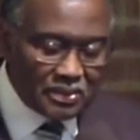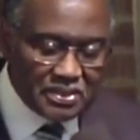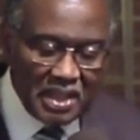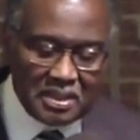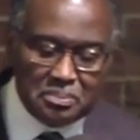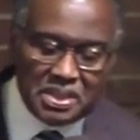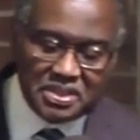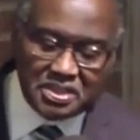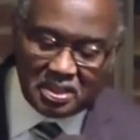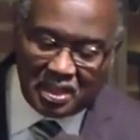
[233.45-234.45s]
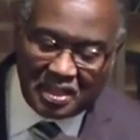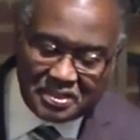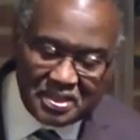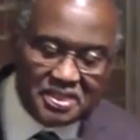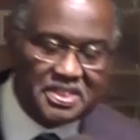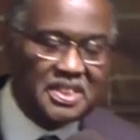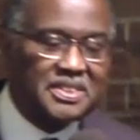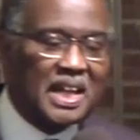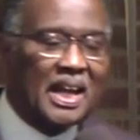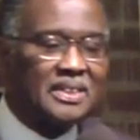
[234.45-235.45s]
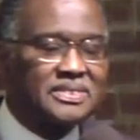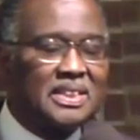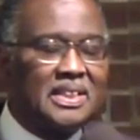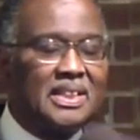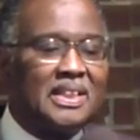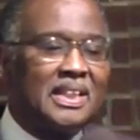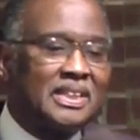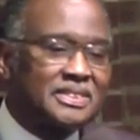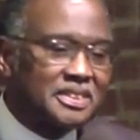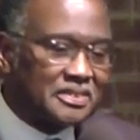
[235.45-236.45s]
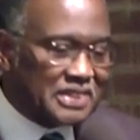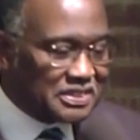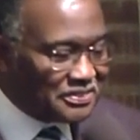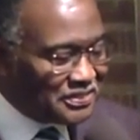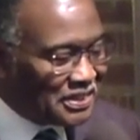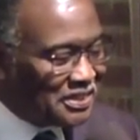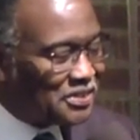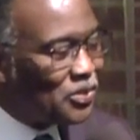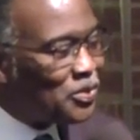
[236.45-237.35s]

or try to minister a lot to the Gentiles, it could have interfered